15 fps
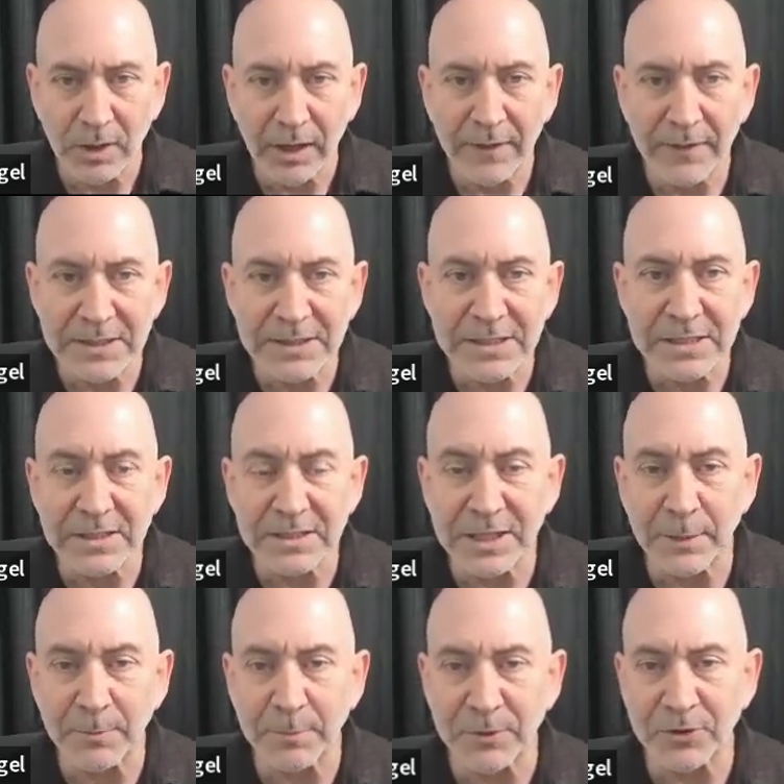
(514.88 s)
And this is the
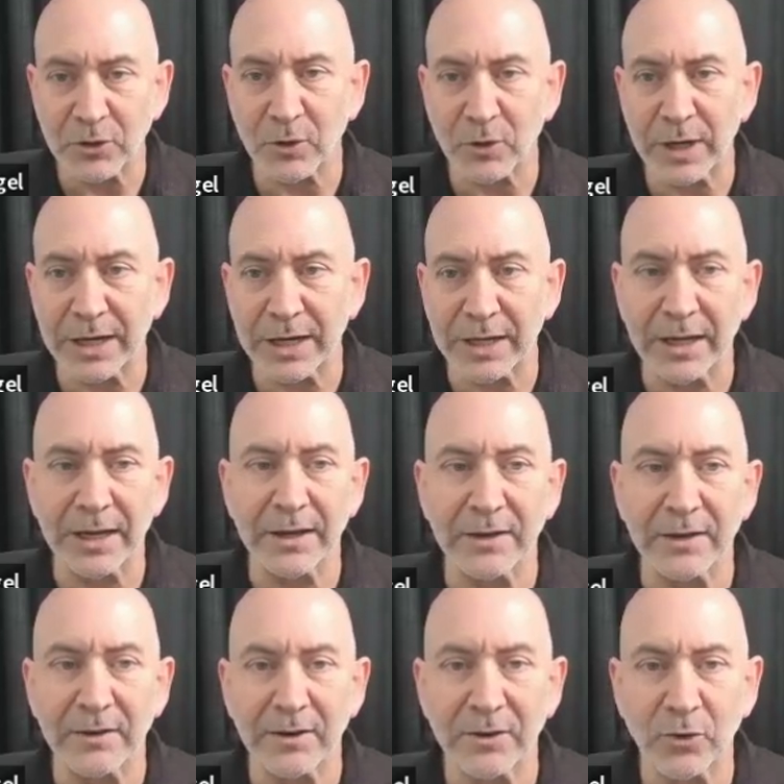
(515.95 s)
temperature
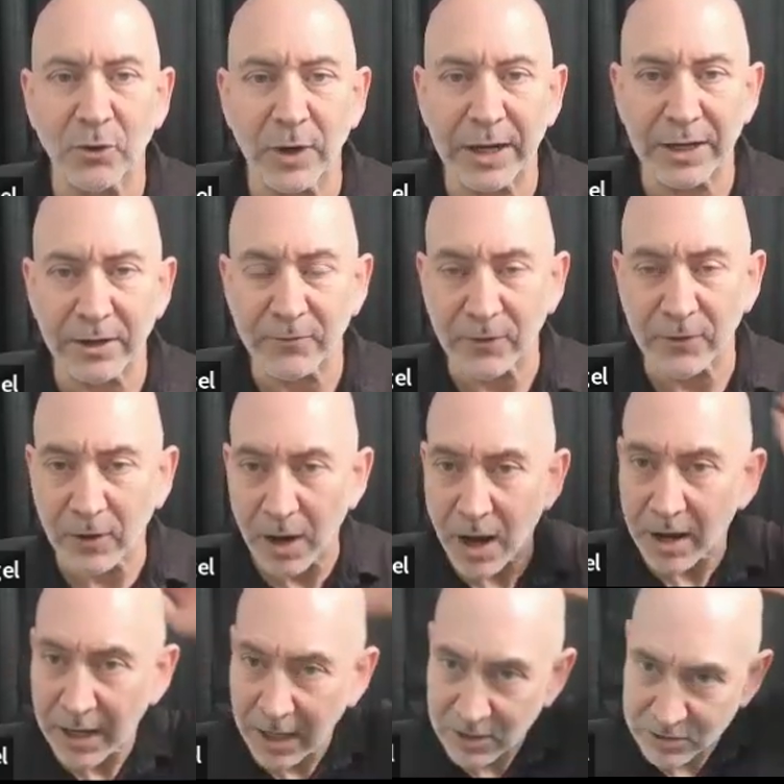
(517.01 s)
gradient for
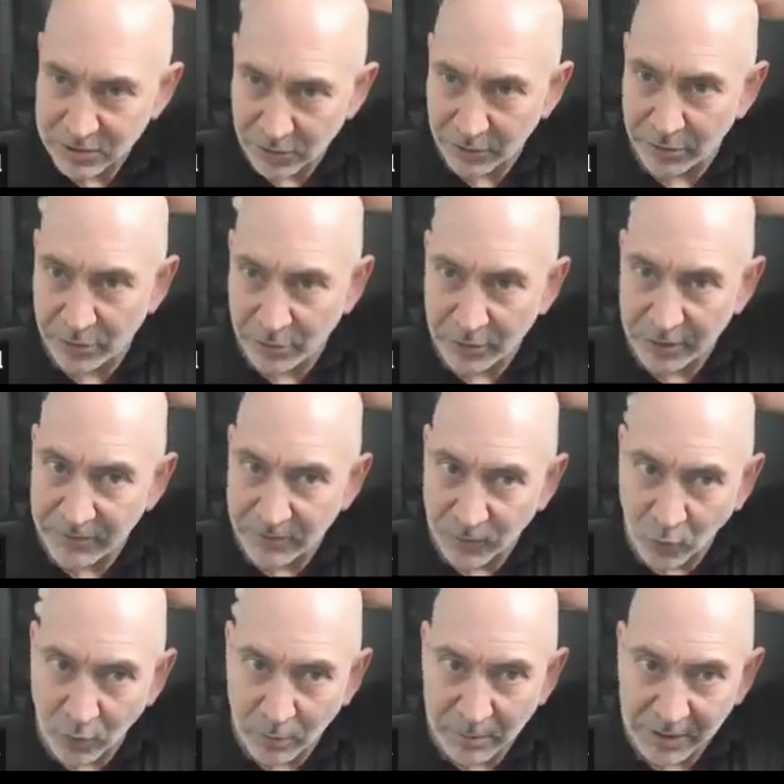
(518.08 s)
hothouse Earth
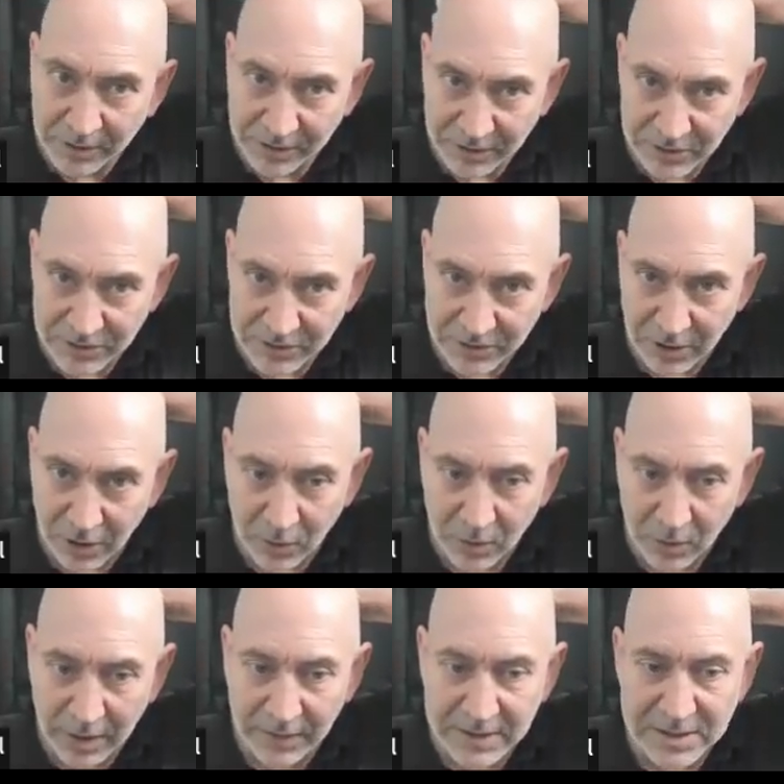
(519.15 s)
34 million years
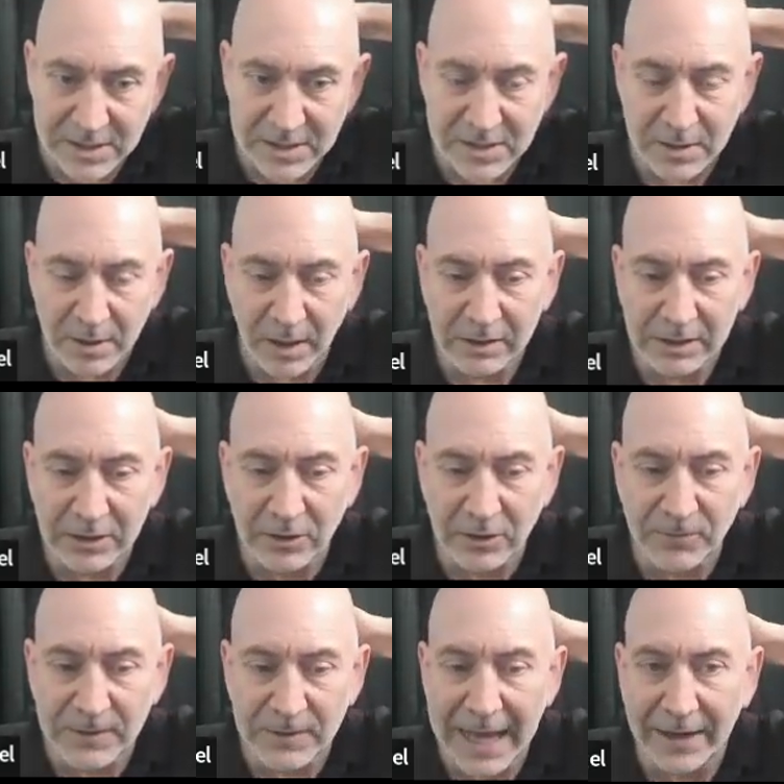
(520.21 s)
ago. And this is a little
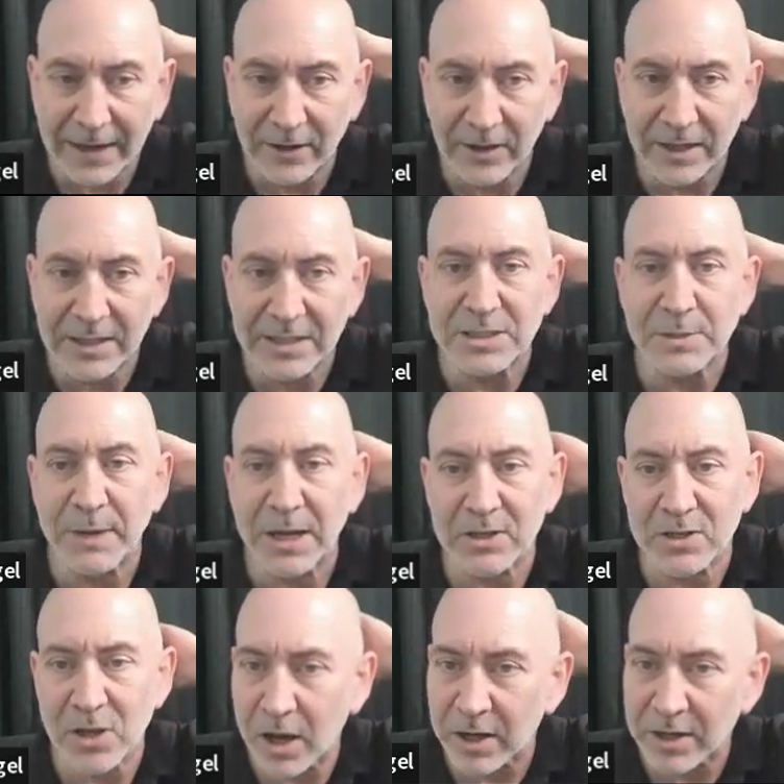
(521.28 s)
flatter, and it's about
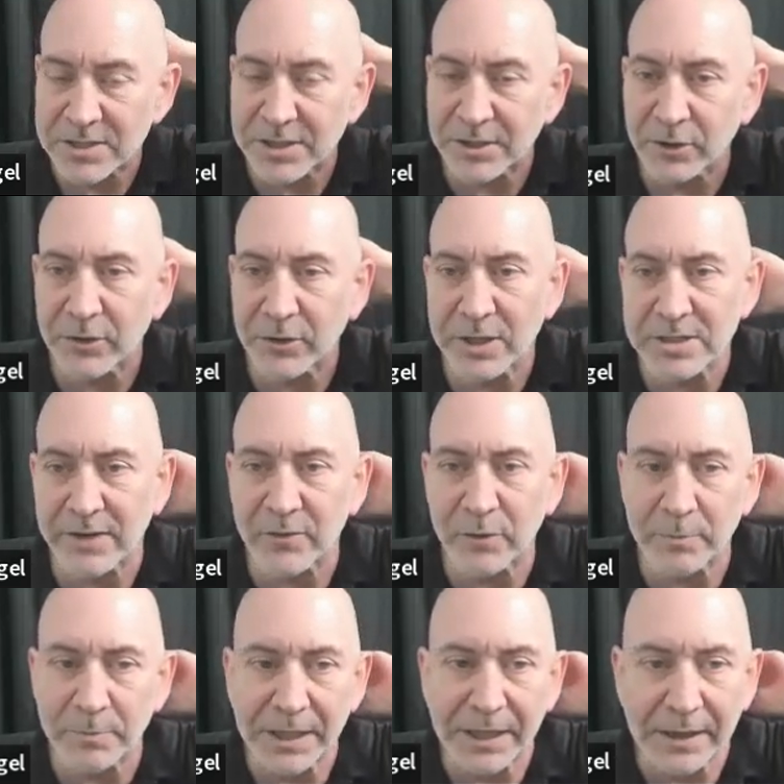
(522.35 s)
as hot as the Earth has ever
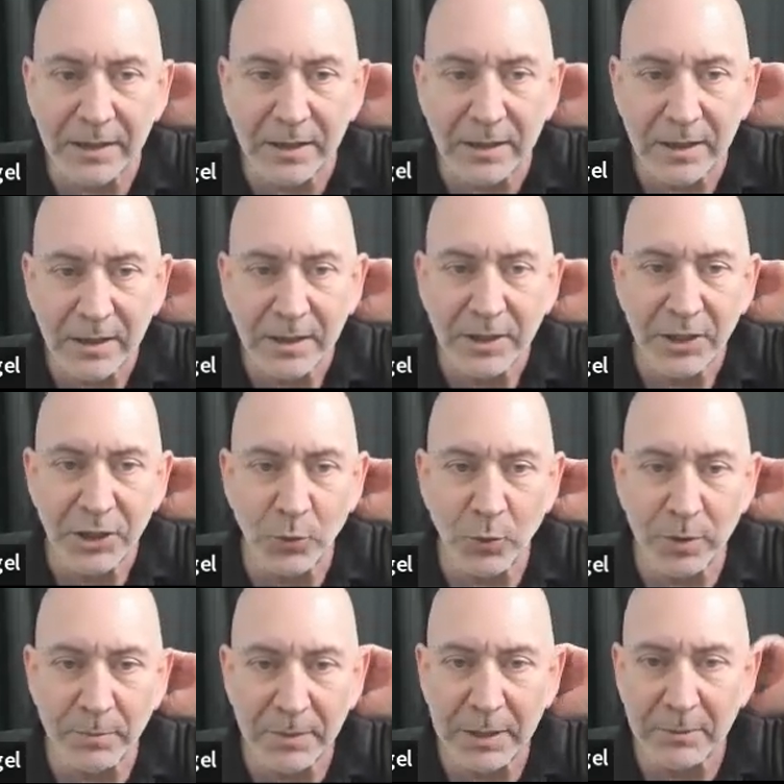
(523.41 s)
been. You
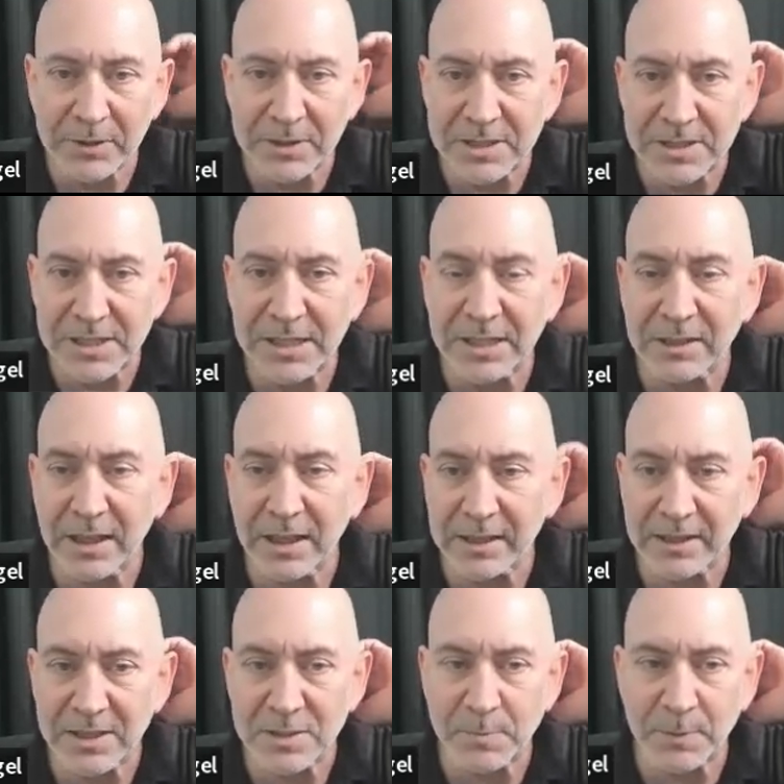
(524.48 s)
wouldn't be able to see it like
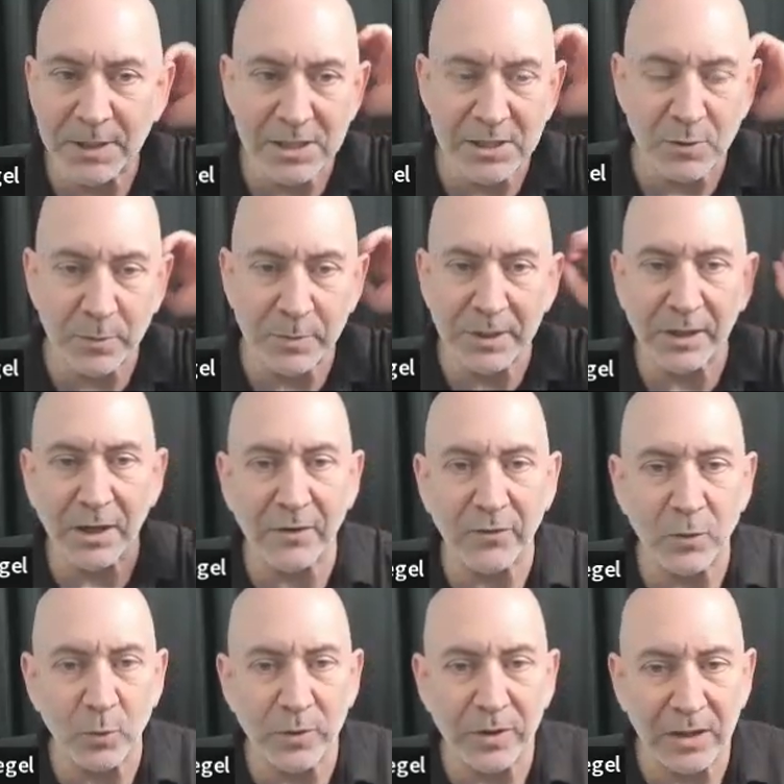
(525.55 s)
this because it would have been
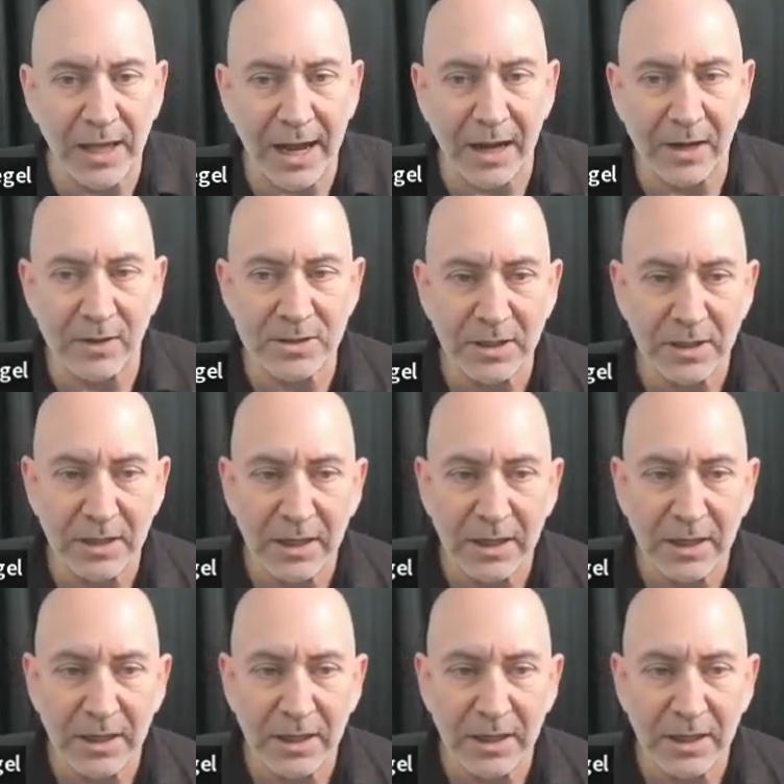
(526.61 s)
covered with clouds.